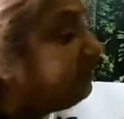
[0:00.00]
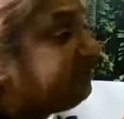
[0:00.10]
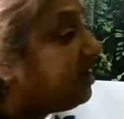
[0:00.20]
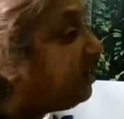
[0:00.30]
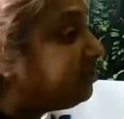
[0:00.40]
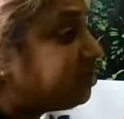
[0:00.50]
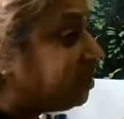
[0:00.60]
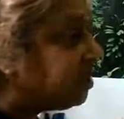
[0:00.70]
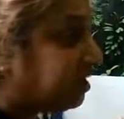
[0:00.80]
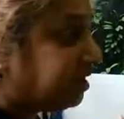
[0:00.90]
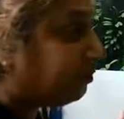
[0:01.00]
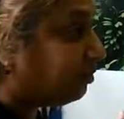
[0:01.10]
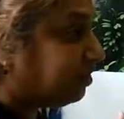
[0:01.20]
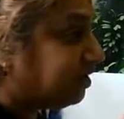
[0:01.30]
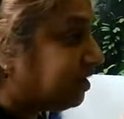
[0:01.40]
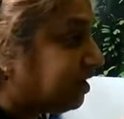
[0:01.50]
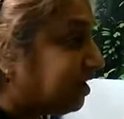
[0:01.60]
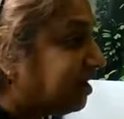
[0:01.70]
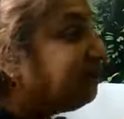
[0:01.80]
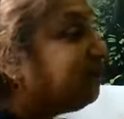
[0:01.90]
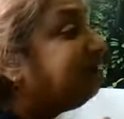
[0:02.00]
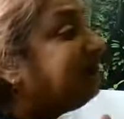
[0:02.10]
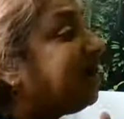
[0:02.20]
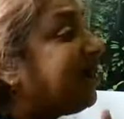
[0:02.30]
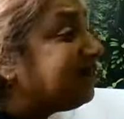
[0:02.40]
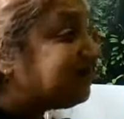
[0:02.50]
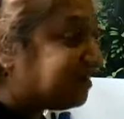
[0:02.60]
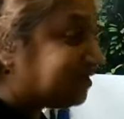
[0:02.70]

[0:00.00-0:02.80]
even alter it anymore. I don't have access